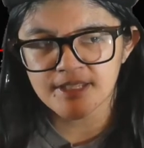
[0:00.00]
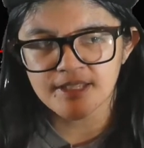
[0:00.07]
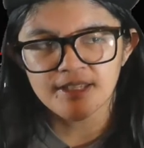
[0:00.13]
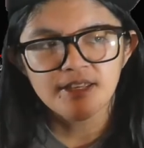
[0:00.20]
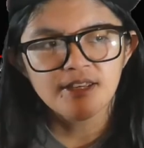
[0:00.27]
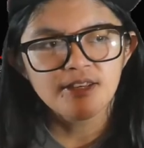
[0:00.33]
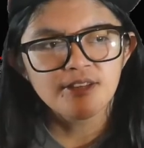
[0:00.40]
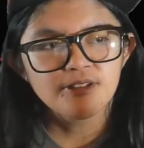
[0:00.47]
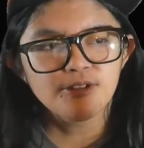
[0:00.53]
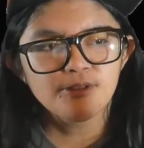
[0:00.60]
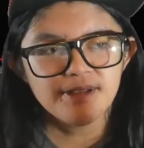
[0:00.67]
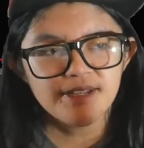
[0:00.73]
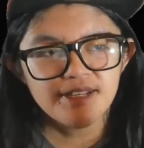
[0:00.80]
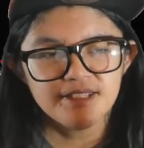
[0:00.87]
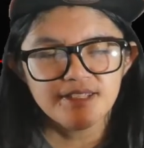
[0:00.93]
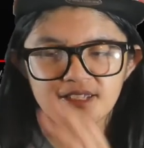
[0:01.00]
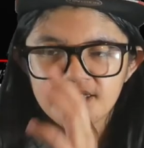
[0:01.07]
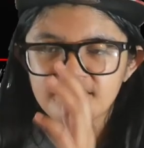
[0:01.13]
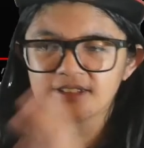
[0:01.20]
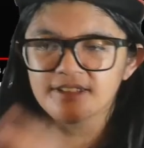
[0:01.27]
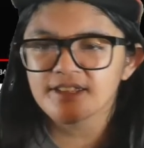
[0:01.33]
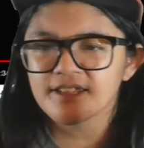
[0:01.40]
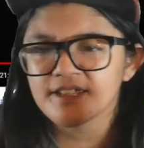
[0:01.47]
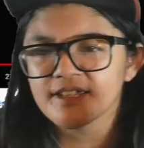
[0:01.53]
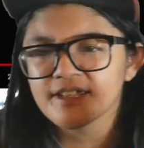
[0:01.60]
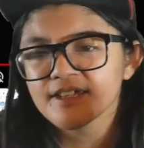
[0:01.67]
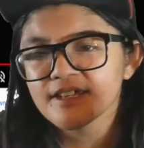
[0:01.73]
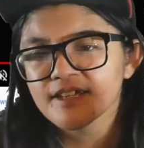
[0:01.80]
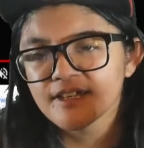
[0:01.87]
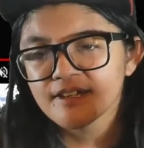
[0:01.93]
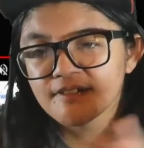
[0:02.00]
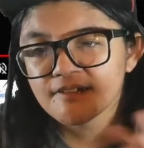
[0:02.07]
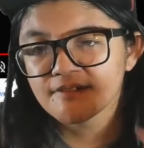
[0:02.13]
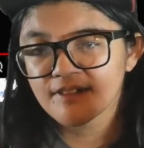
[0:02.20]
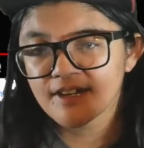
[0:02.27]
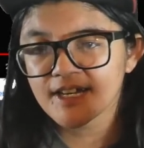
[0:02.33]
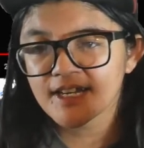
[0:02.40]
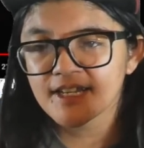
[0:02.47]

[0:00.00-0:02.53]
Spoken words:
So basically, right,